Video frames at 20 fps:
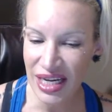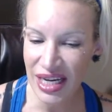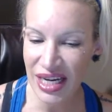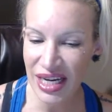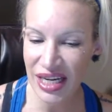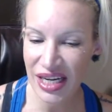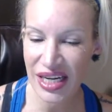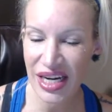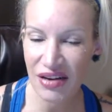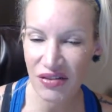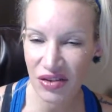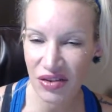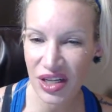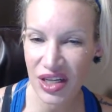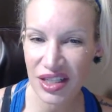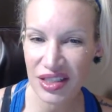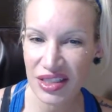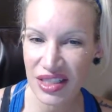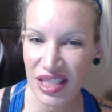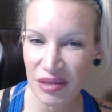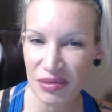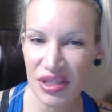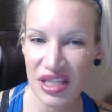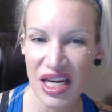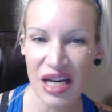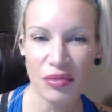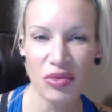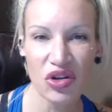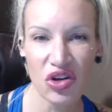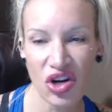and I never can seem to
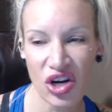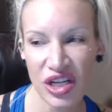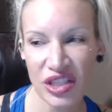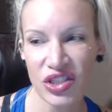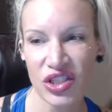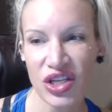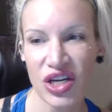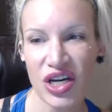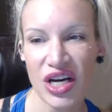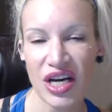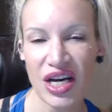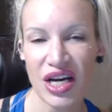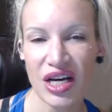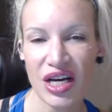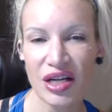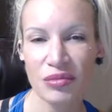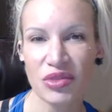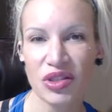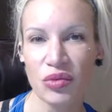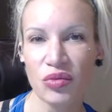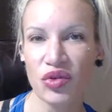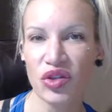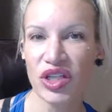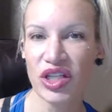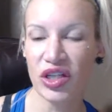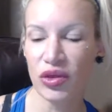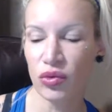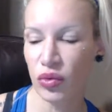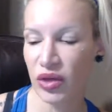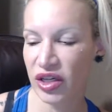come across um, some
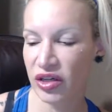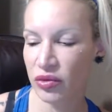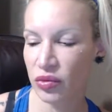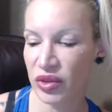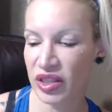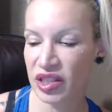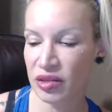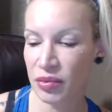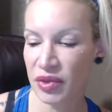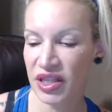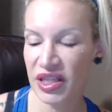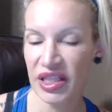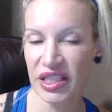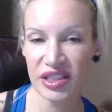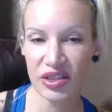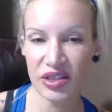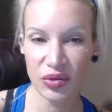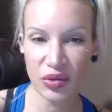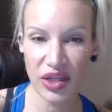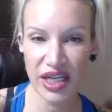really good weird ones. But this